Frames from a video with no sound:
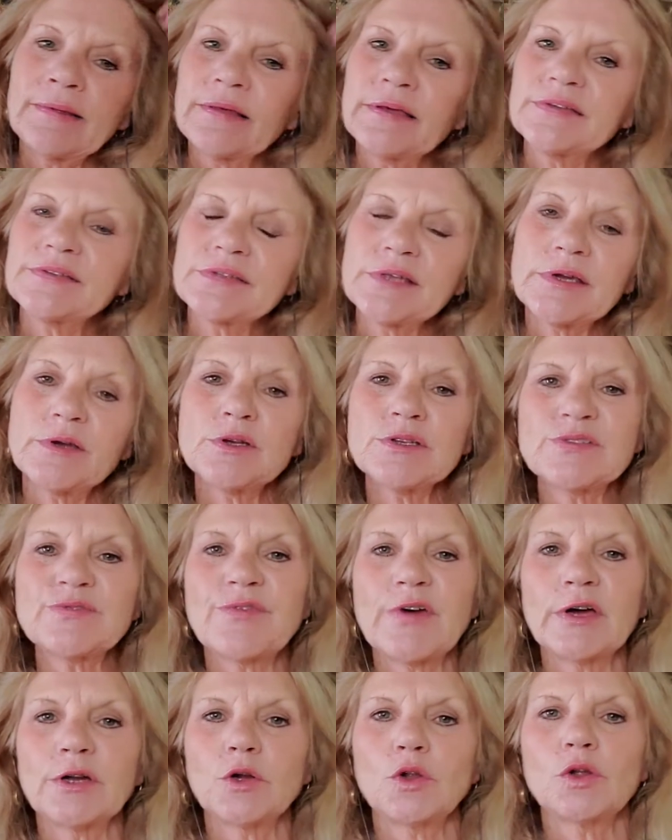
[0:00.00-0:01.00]
a sales
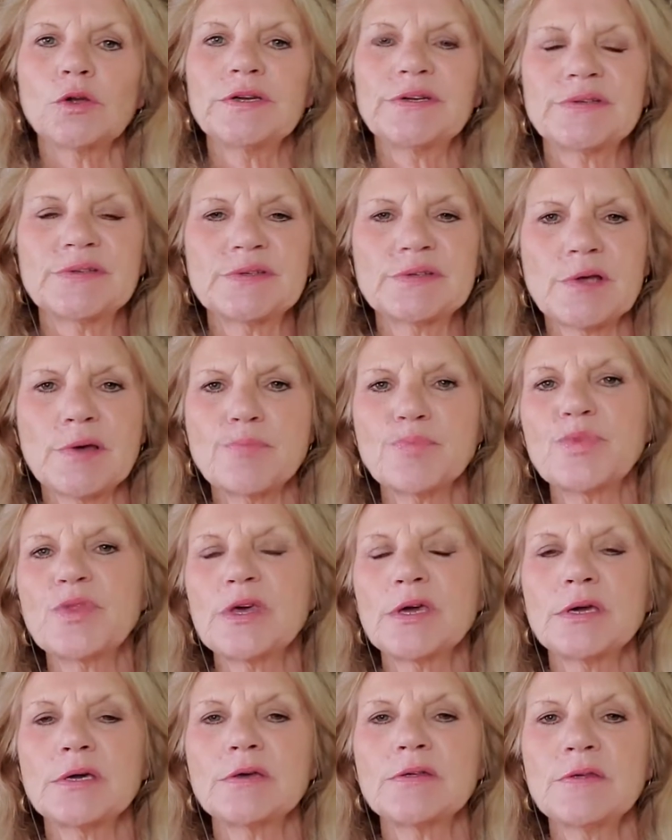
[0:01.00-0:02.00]
funnel is
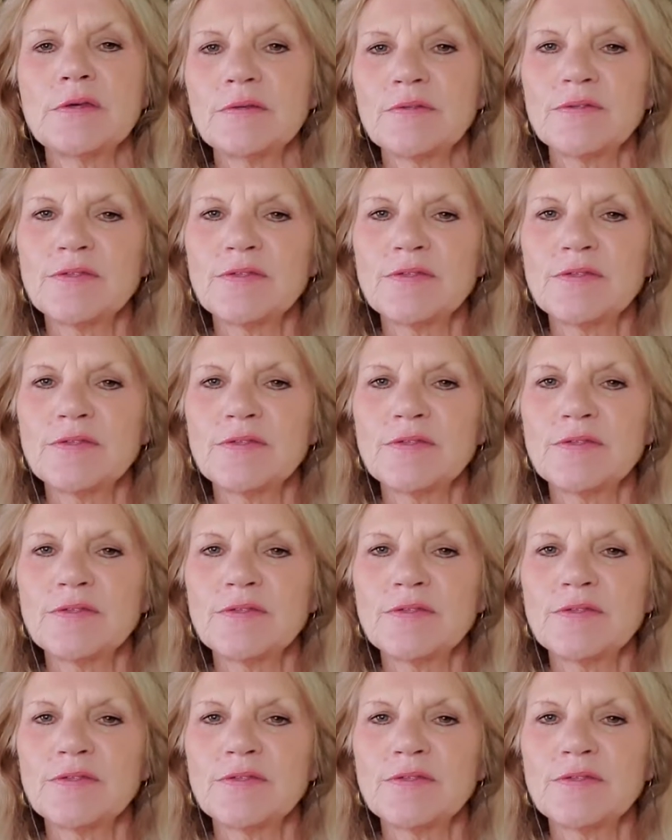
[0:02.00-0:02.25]
something